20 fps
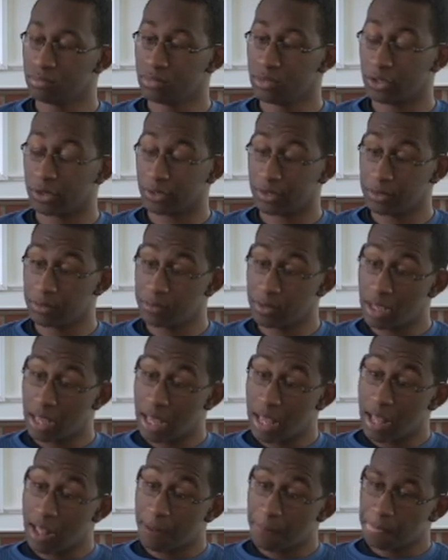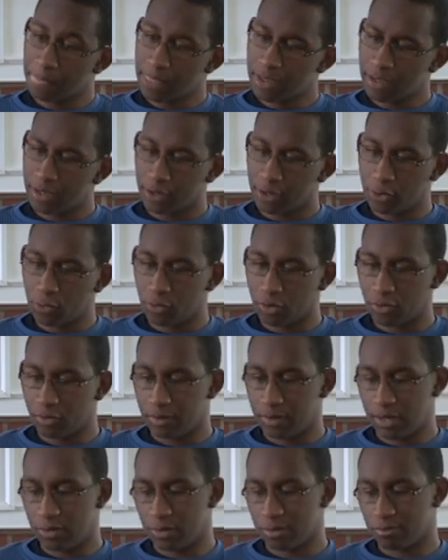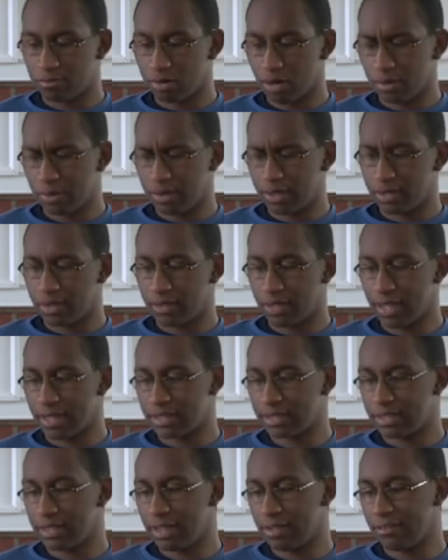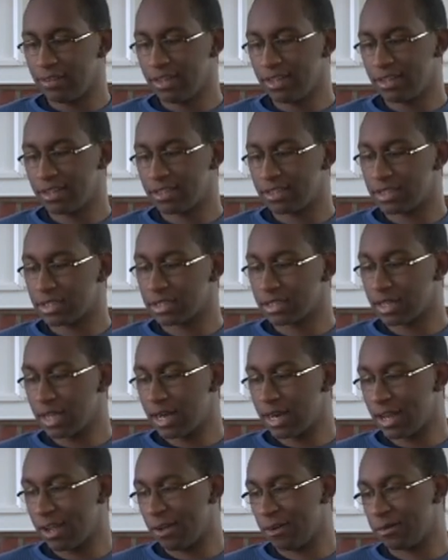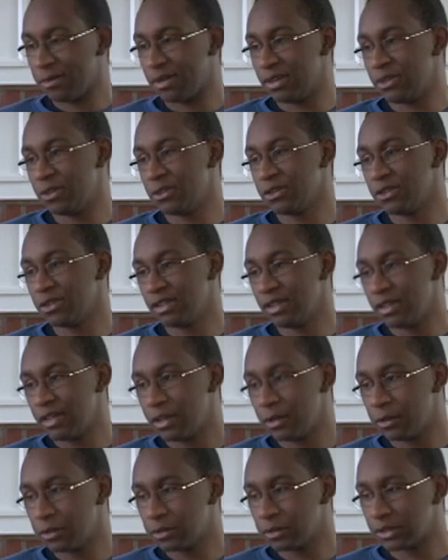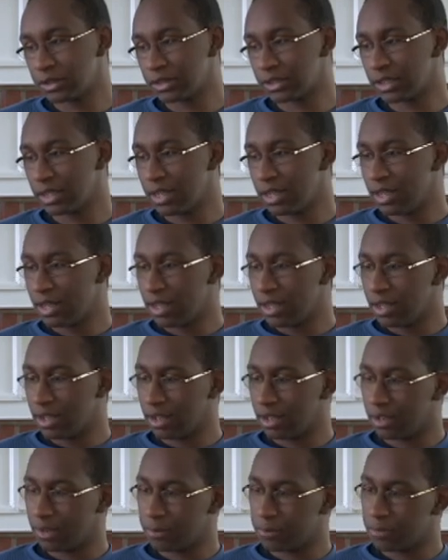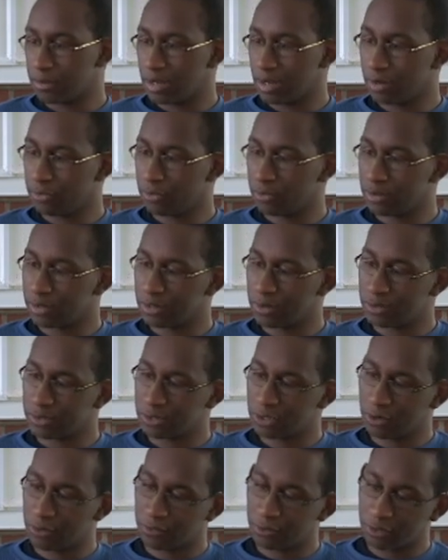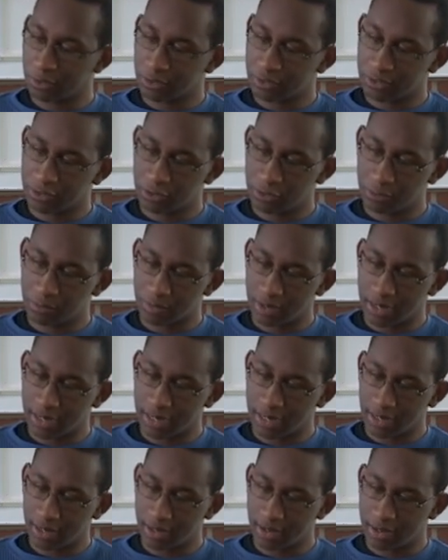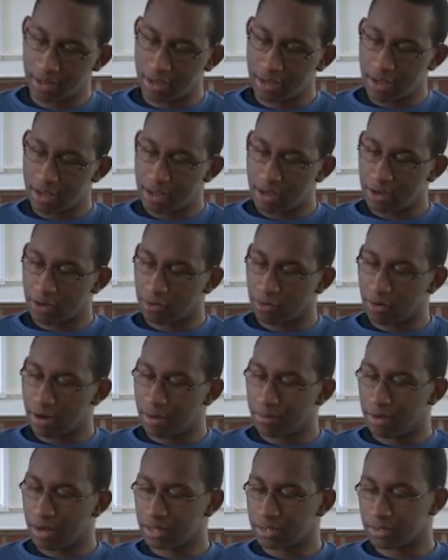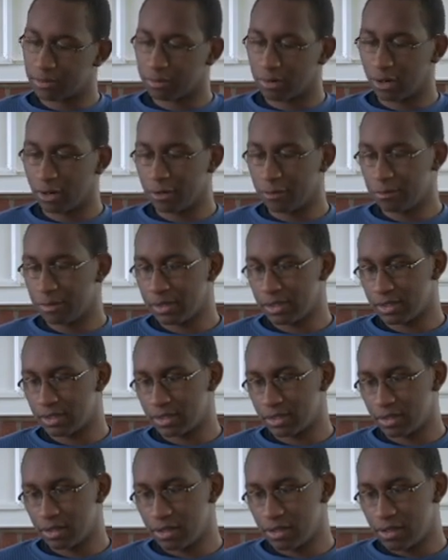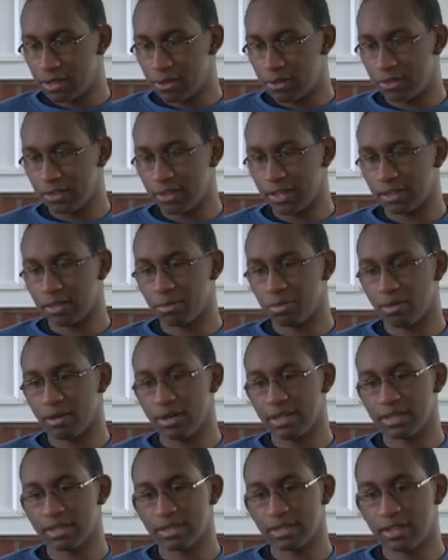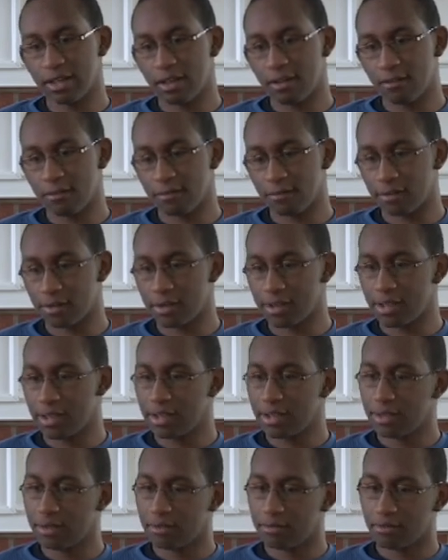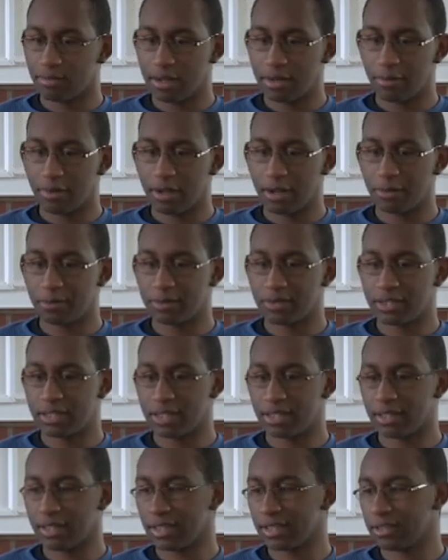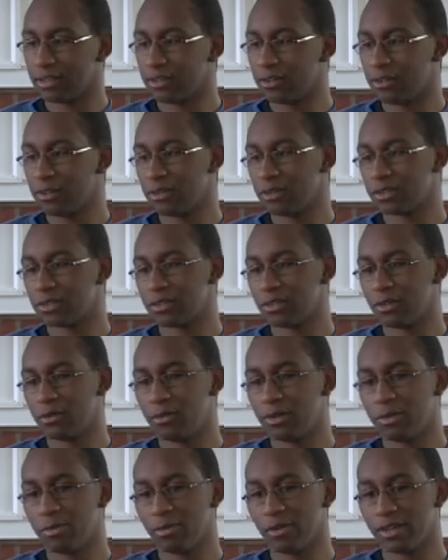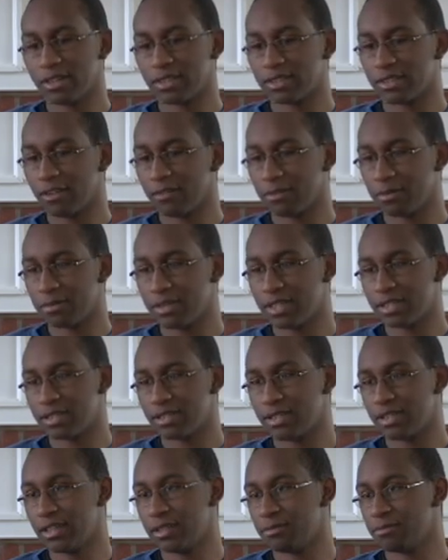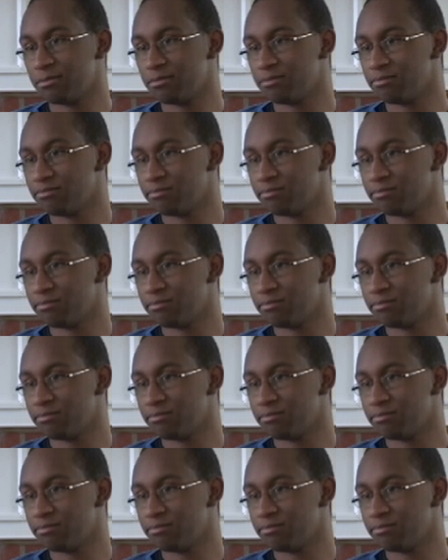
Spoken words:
I think a good one would be probably Thanksgiving, because it's kind of how it usually goes. Everyone goes over to my grandma's apartment. Usually have to bring stuff. My mom, she didn't like to cook, so we bring stuff and this is it.